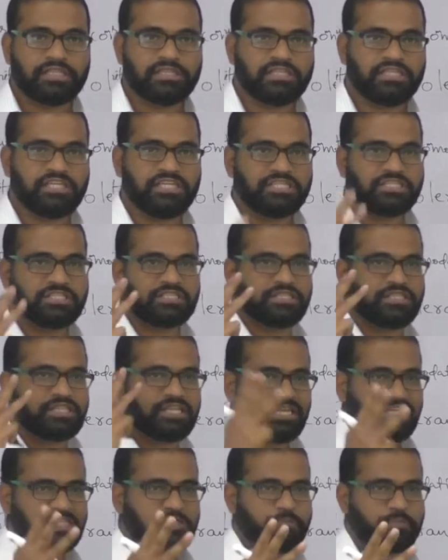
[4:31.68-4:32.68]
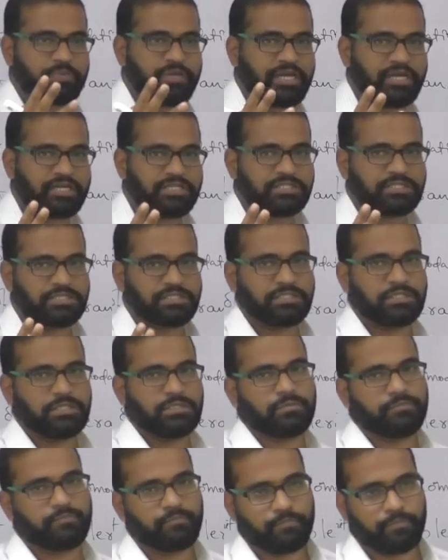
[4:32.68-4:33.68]
These three
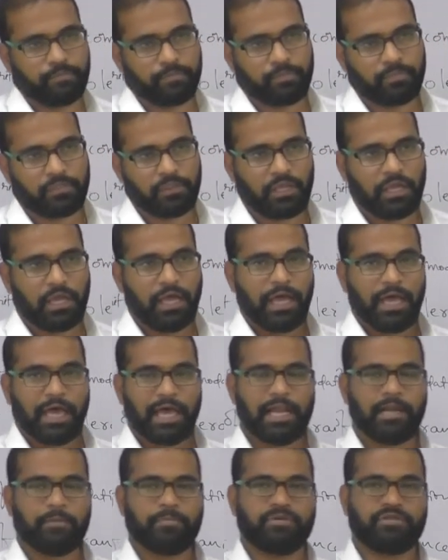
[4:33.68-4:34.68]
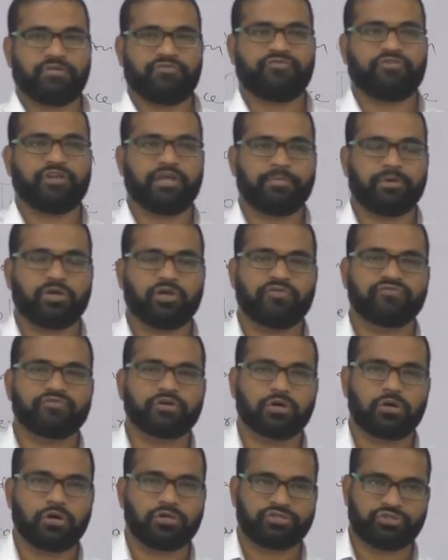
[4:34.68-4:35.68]
spirits helped the framing of
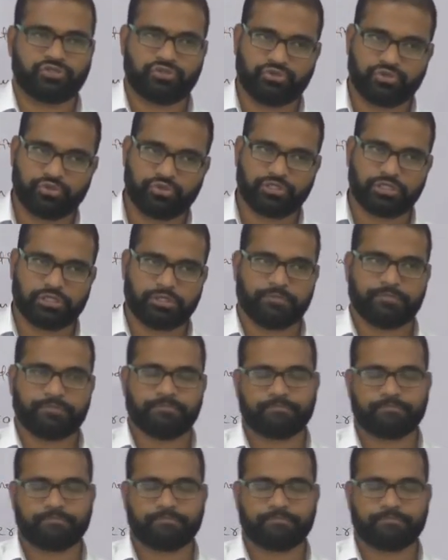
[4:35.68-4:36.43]
the constitution